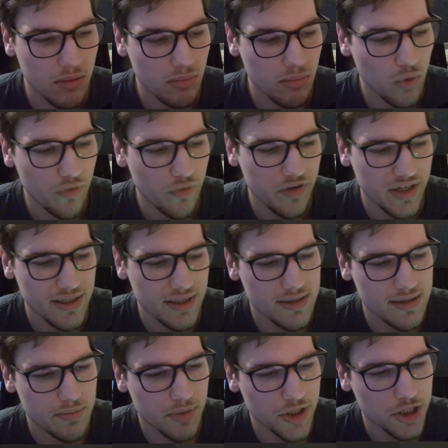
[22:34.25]
Moving
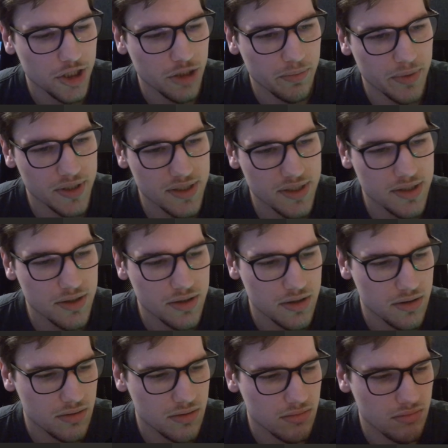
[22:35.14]
this bishop
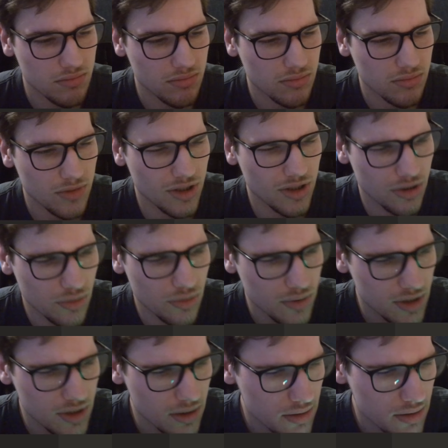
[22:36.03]
is
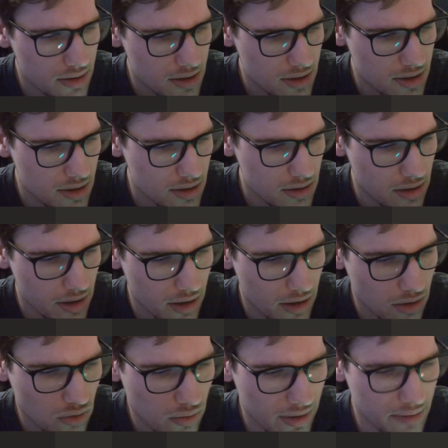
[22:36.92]
useless. I
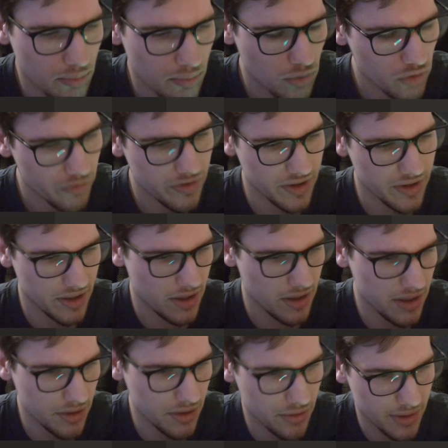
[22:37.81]
can only move it
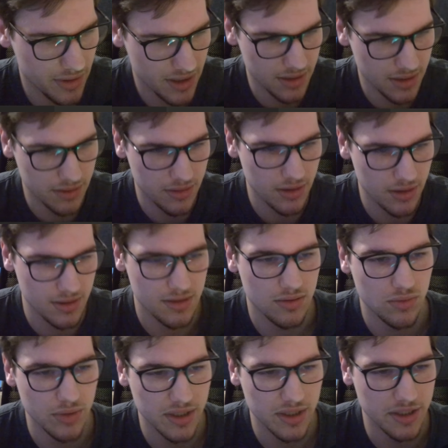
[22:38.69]
here and it
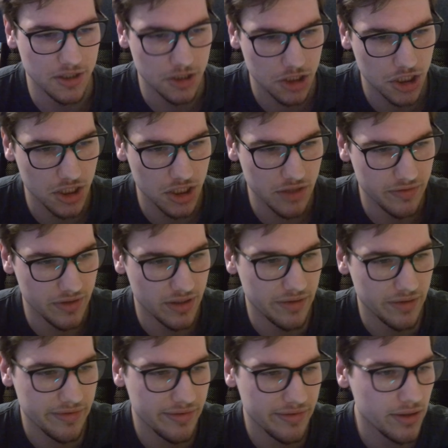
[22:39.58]
doesn't really achieve
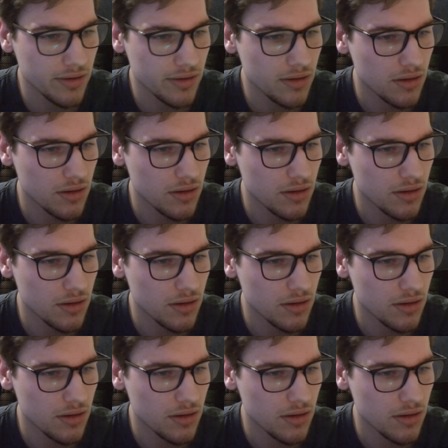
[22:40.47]
anything.